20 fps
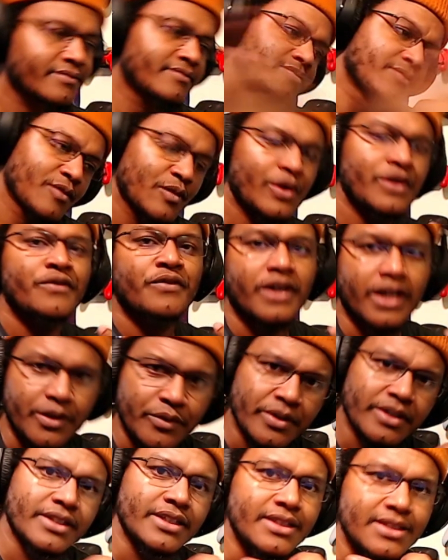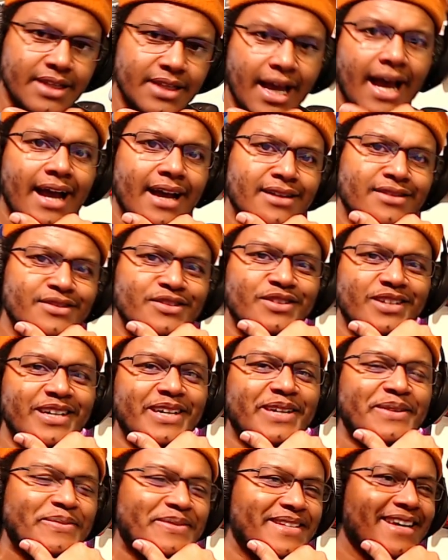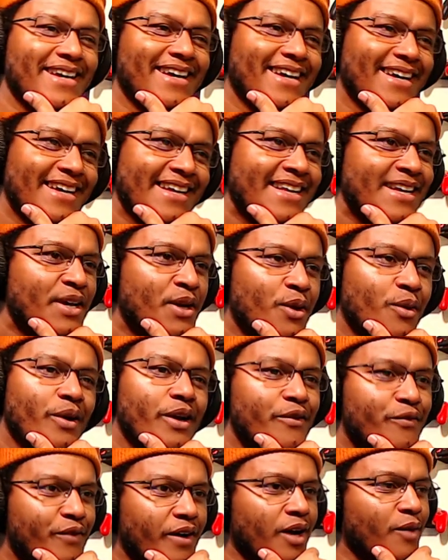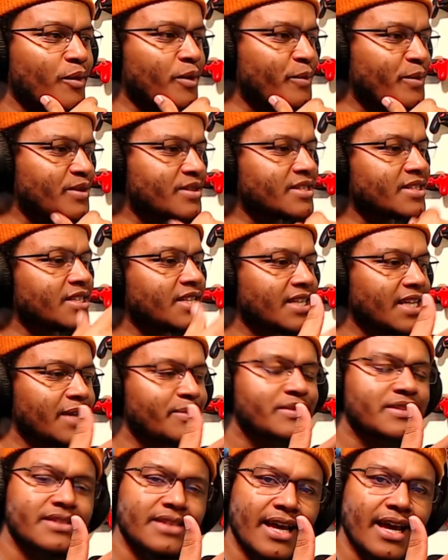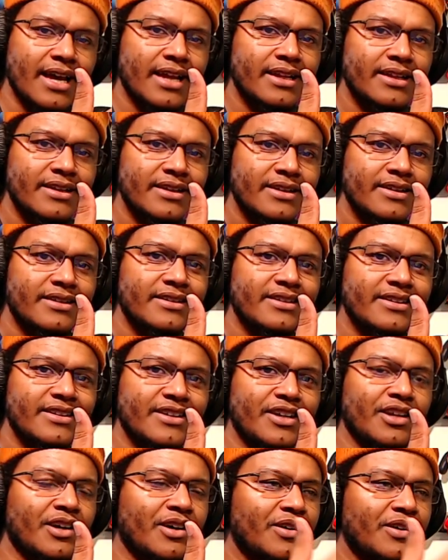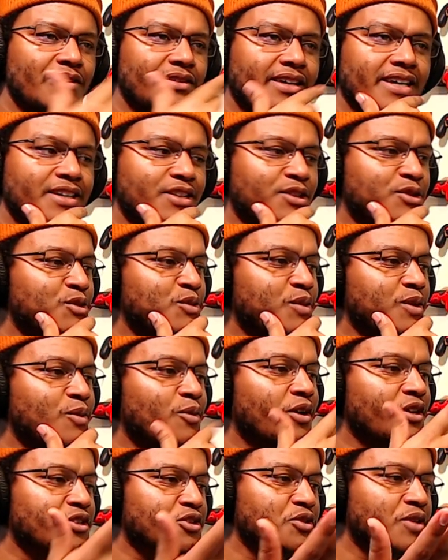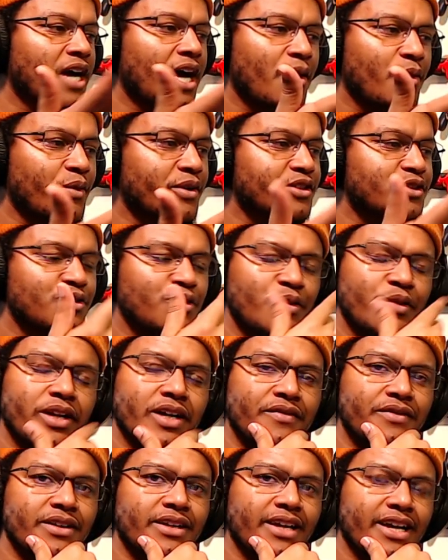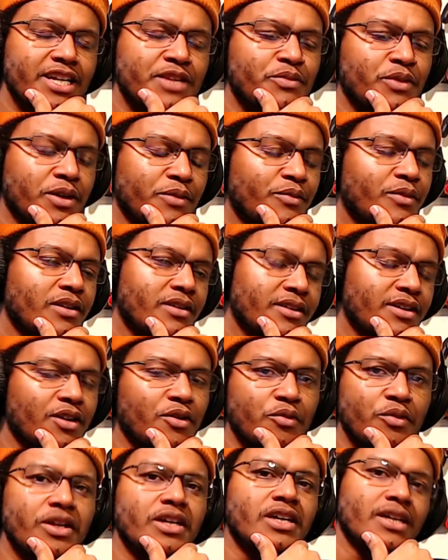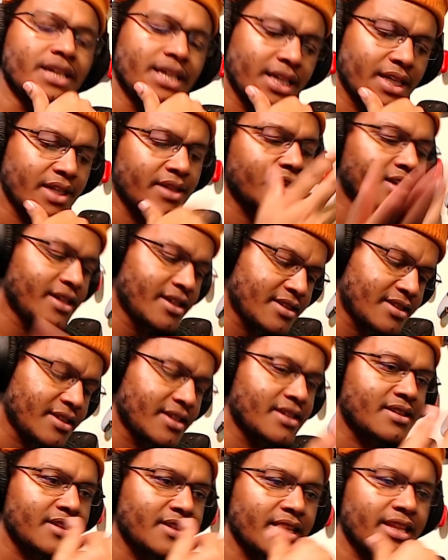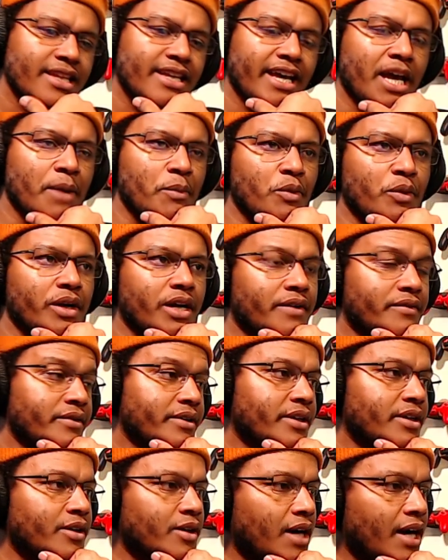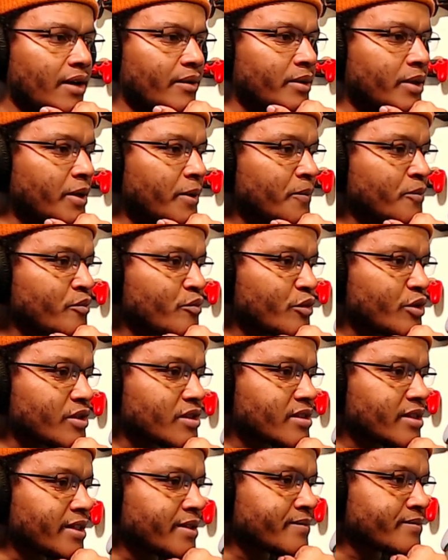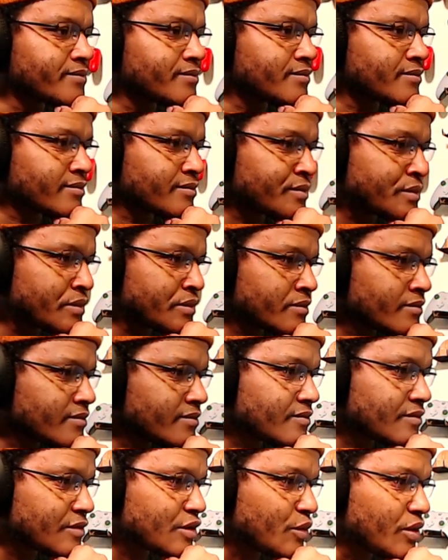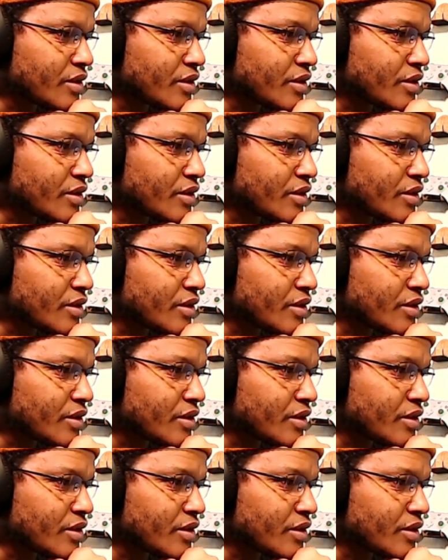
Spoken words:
We fucking with these guys. You know what I'm saying? We fucking with. We just a little upset. Ain't do what we want to do, how we want to do, whatever the case. But we good. Here's another game or whatever. I don't know. We'll see. We'll